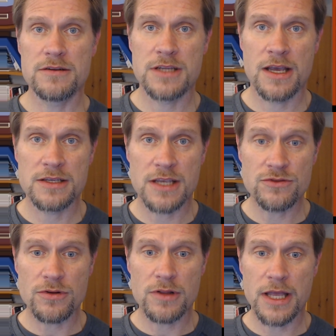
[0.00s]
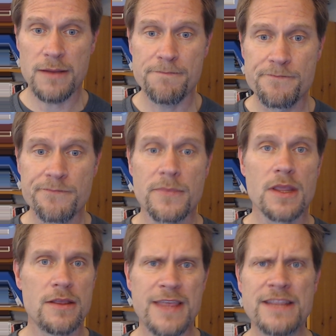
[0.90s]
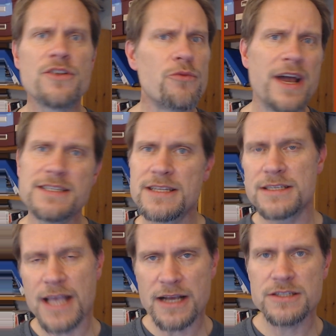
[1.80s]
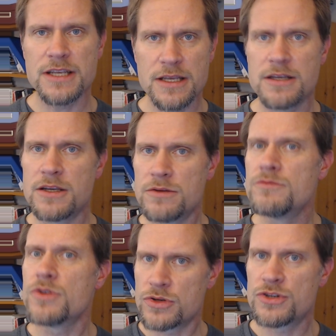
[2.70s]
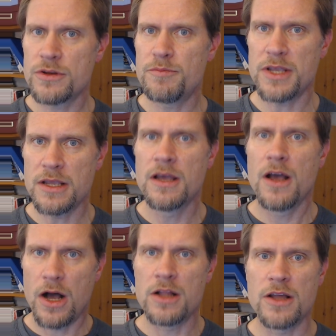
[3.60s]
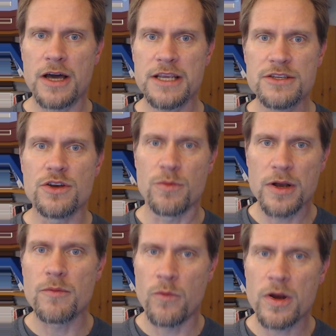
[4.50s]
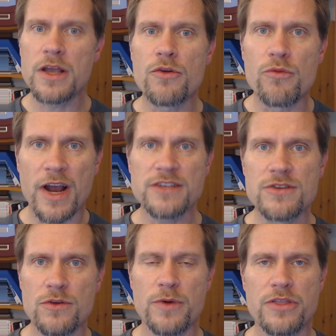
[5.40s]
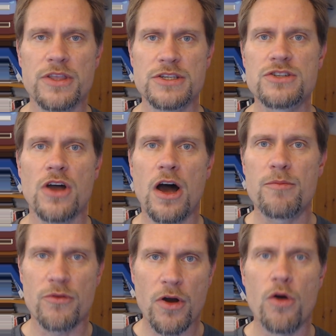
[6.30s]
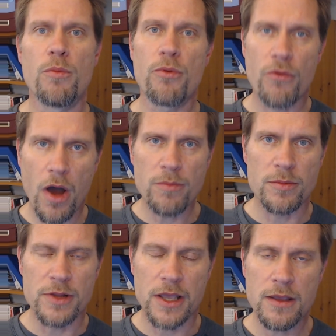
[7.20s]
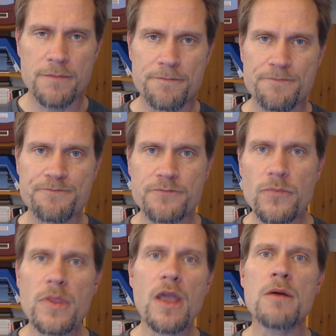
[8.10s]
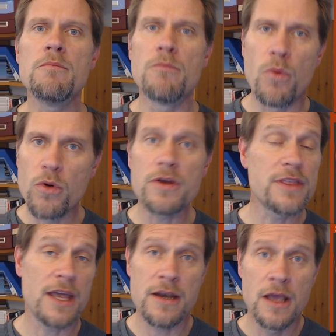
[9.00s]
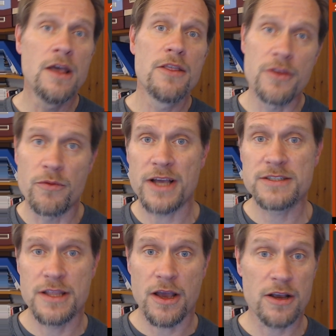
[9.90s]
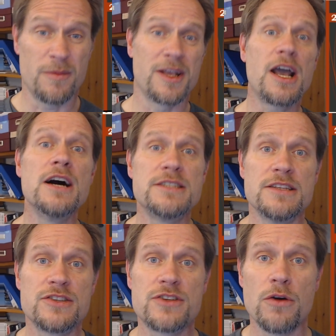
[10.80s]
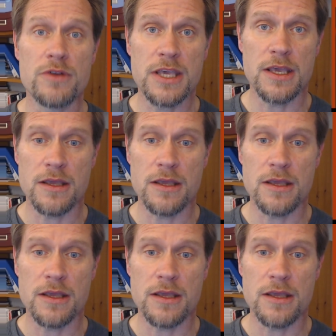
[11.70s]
central claim, then the rest is actually should be a lot easier. We're going to wrestle with this top row probably more than the rest of the argument because it's so key.